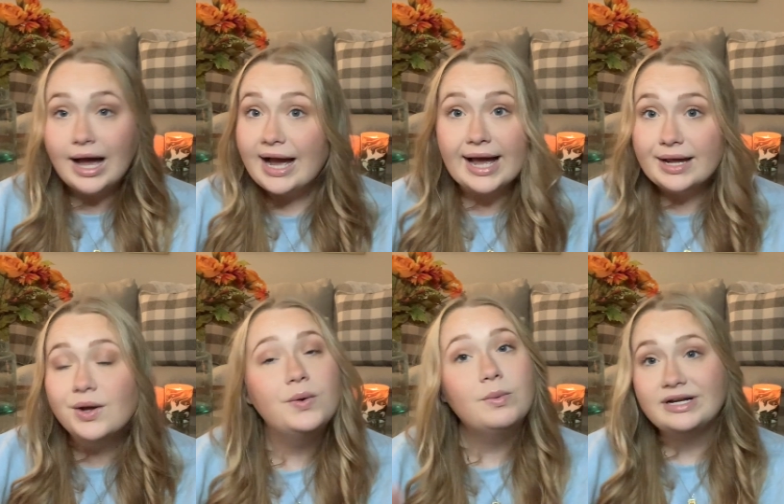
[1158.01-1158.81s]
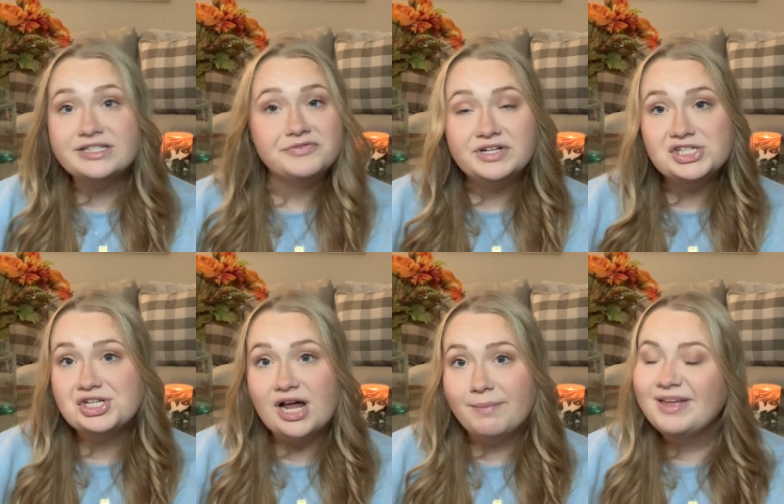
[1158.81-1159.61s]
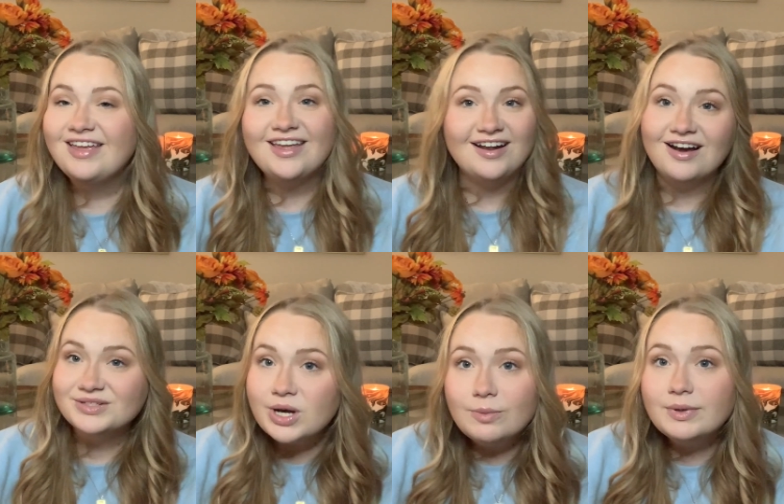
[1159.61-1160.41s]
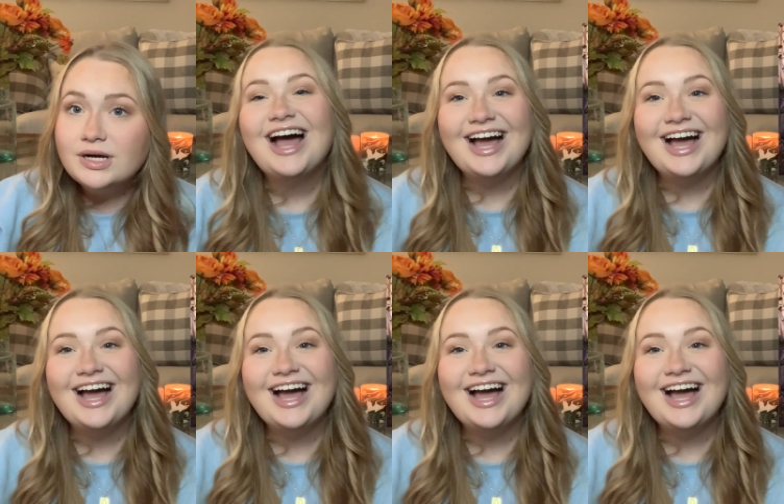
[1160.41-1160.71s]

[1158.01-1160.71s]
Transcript: I wanted to finish it up in October.